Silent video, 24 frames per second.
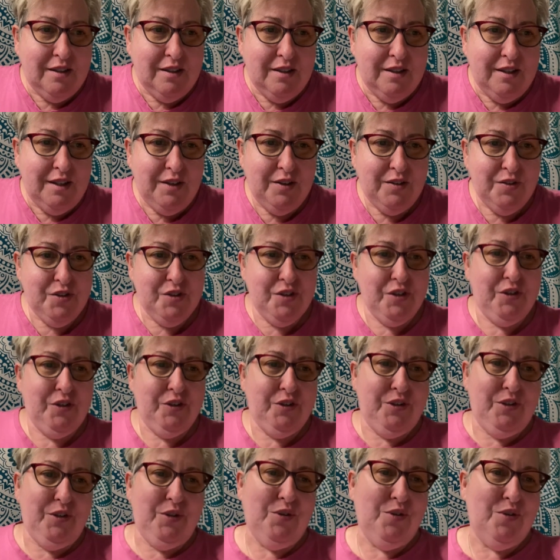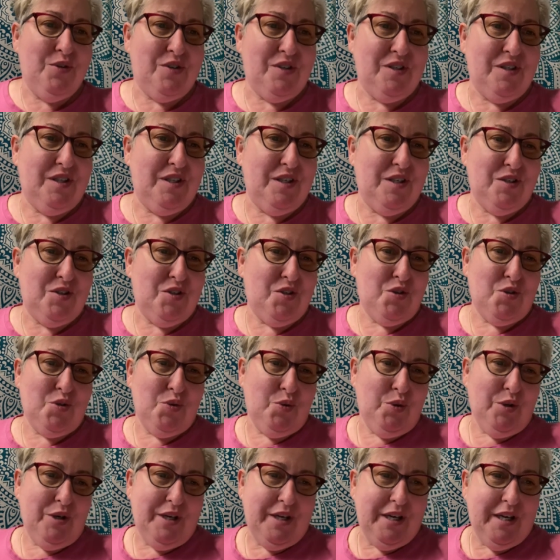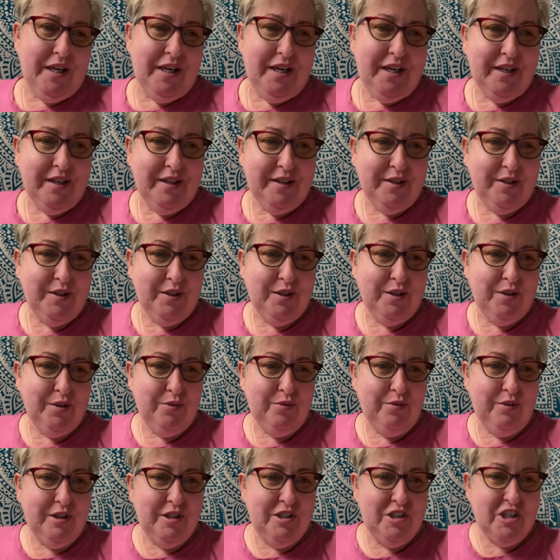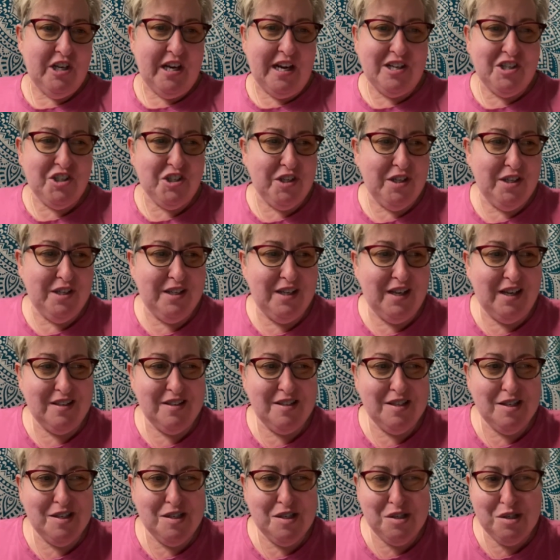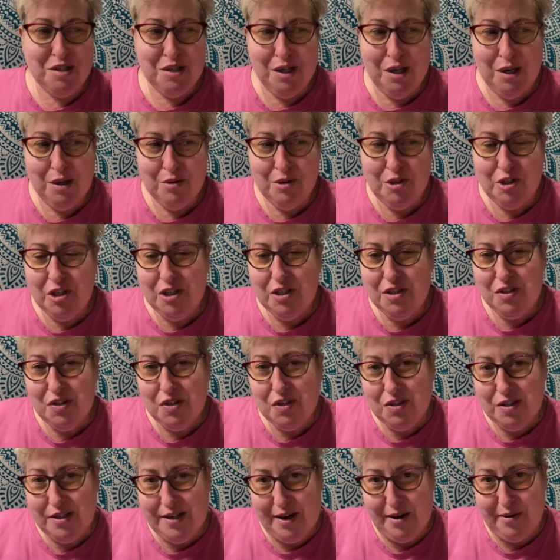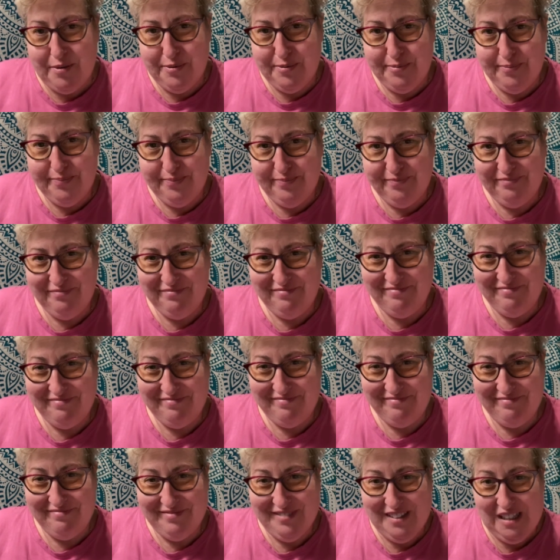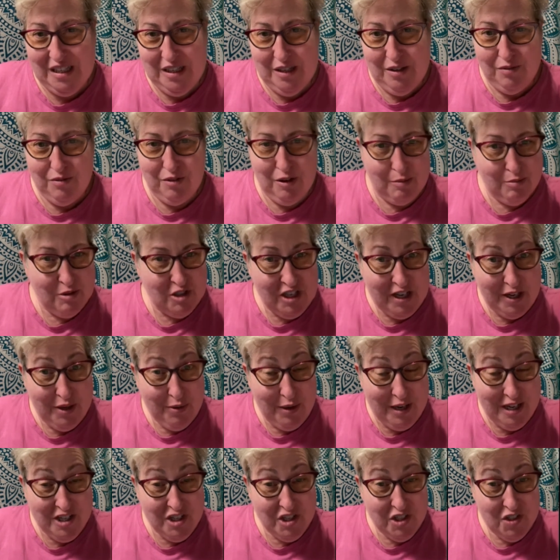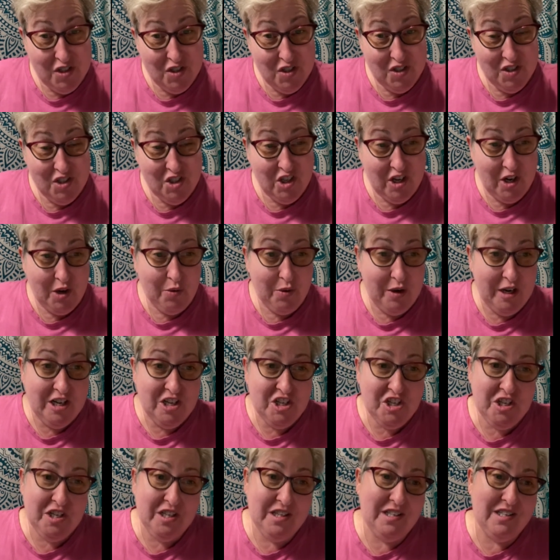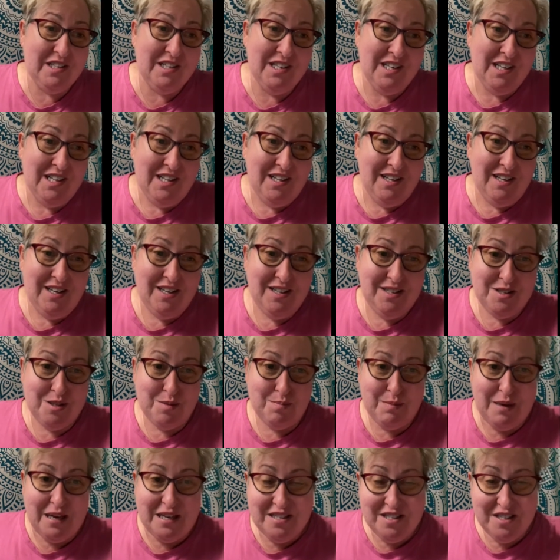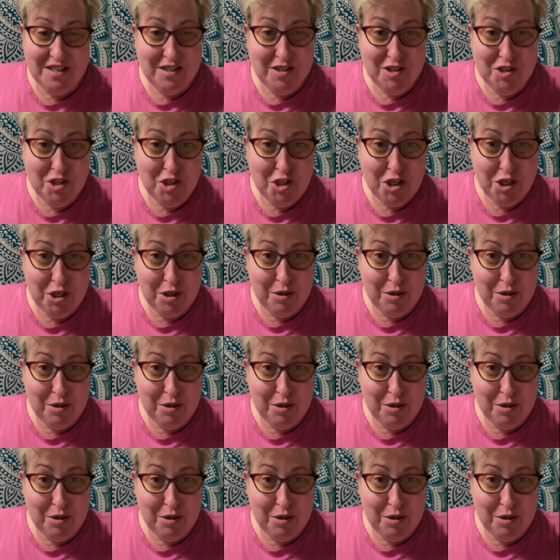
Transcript: Here's the good news in this story. Rejection doesn't slow Jesus down. From generation to generation, his message